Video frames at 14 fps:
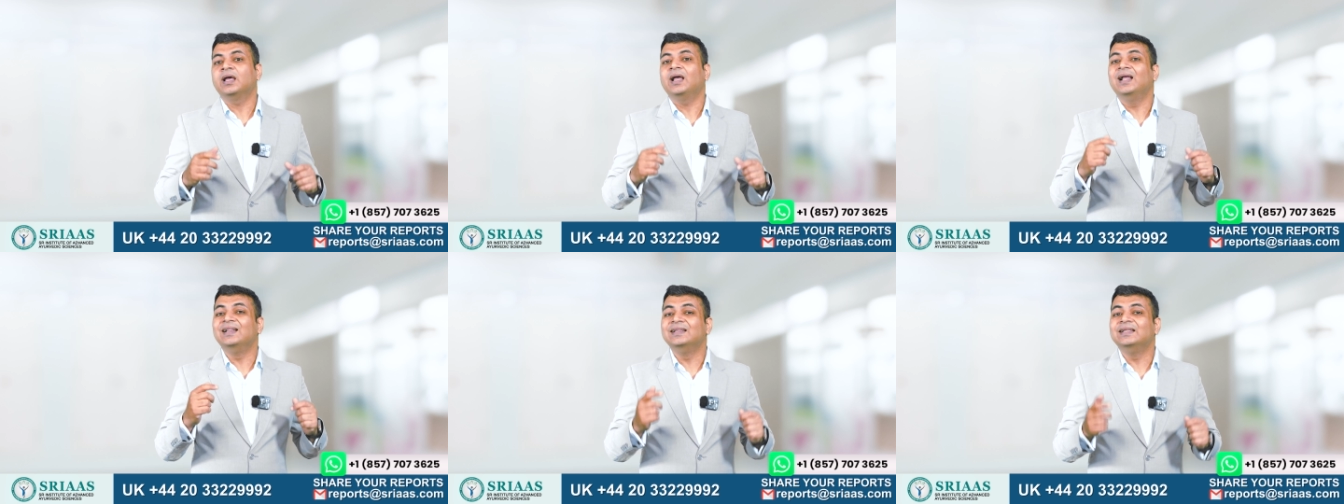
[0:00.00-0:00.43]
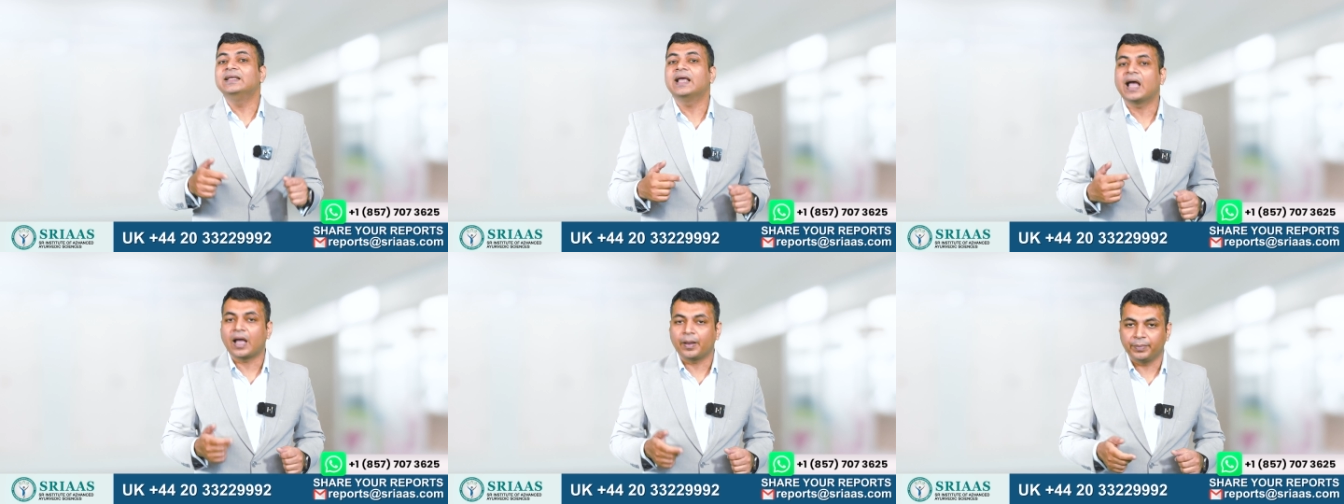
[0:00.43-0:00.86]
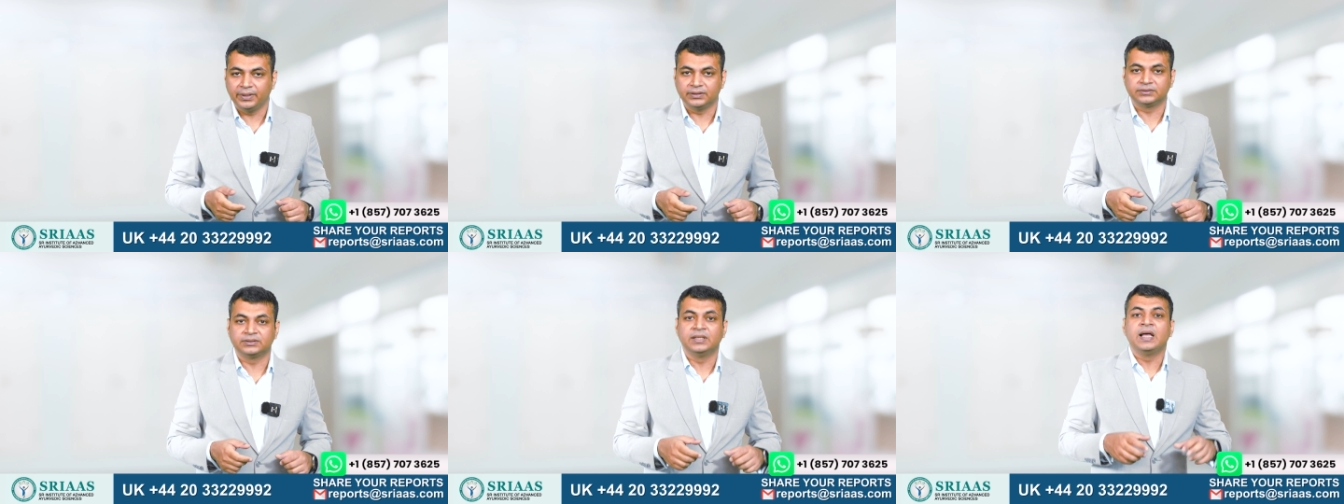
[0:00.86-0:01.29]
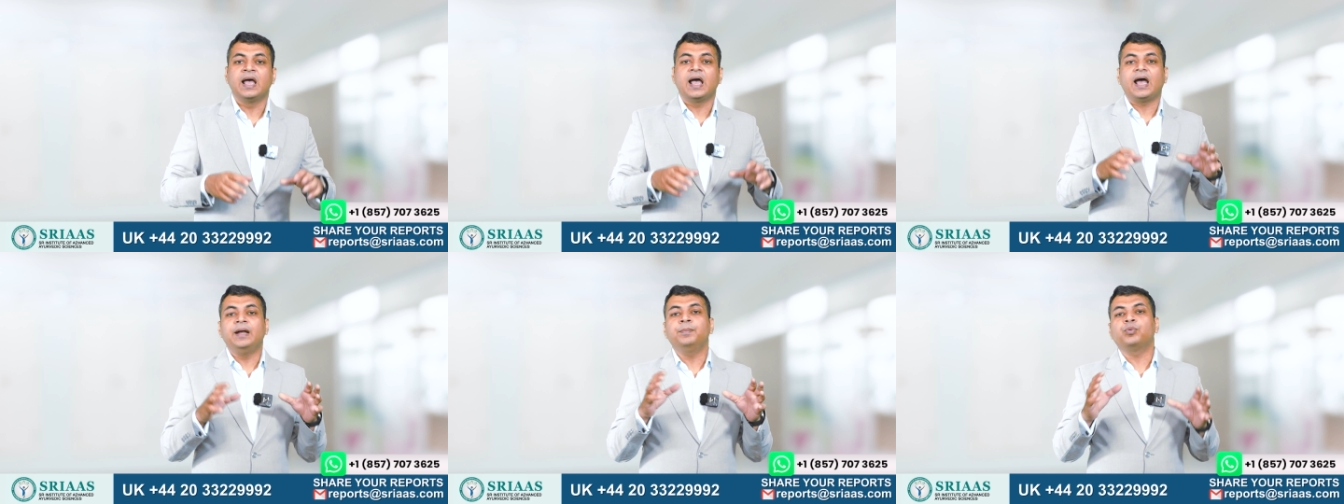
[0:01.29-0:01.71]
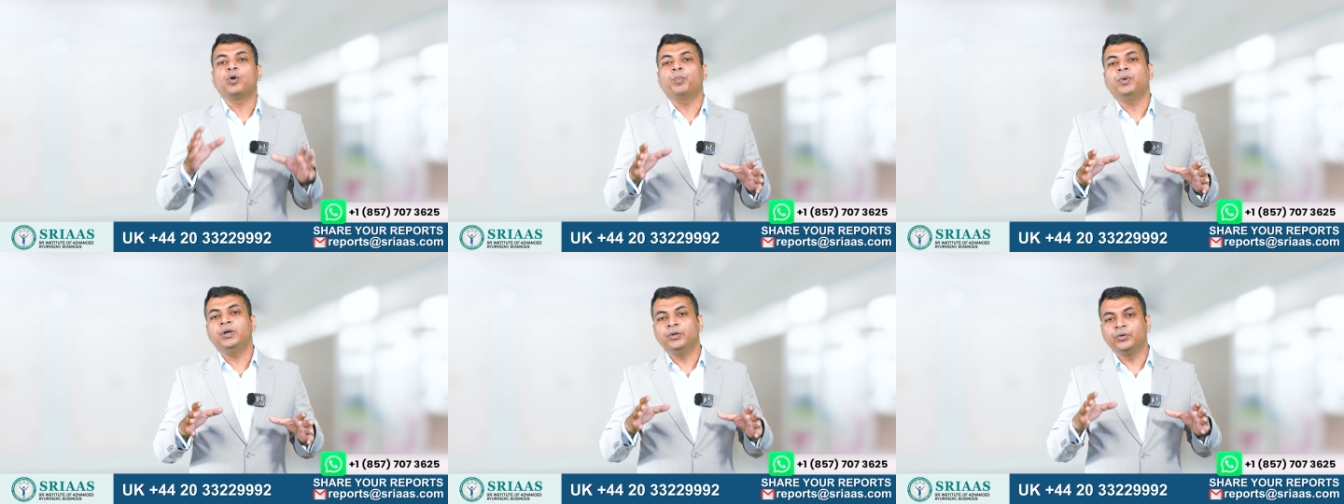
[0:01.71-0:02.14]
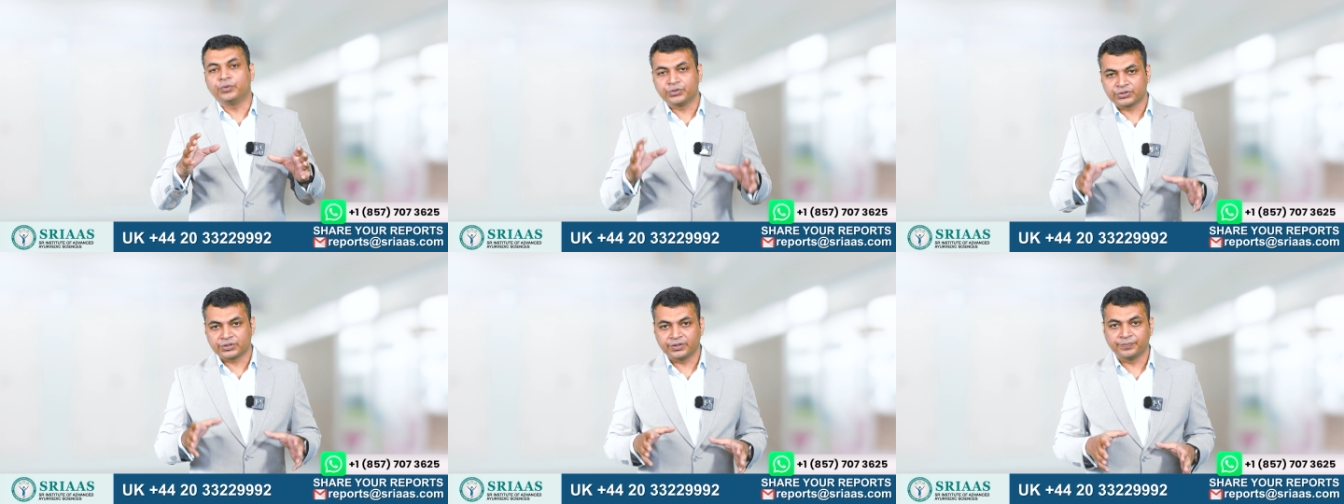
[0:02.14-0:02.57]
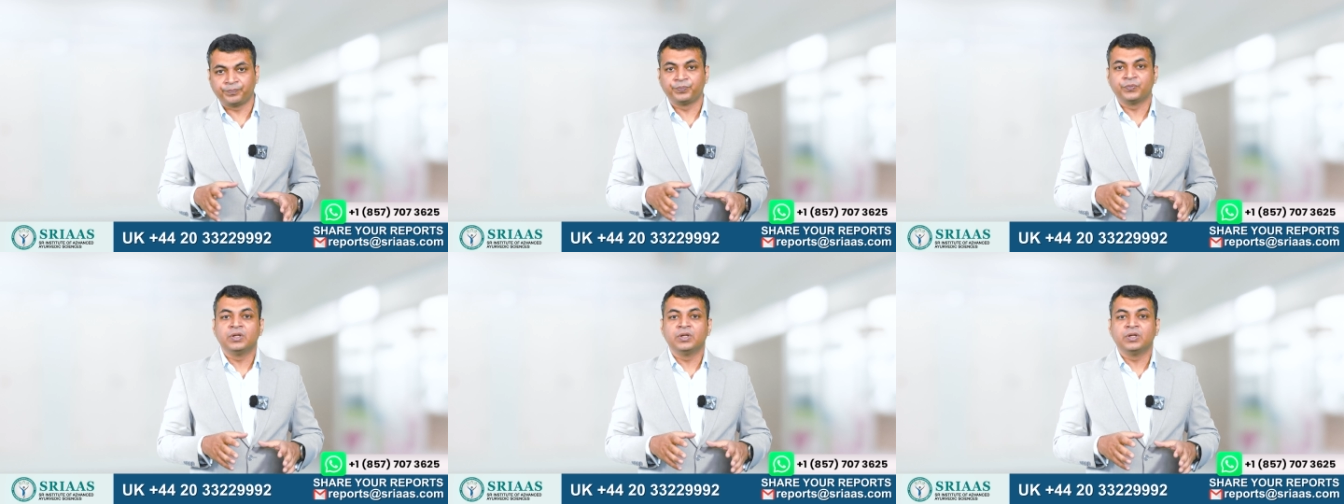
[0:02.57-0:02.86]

healthy habits and proper nutrition.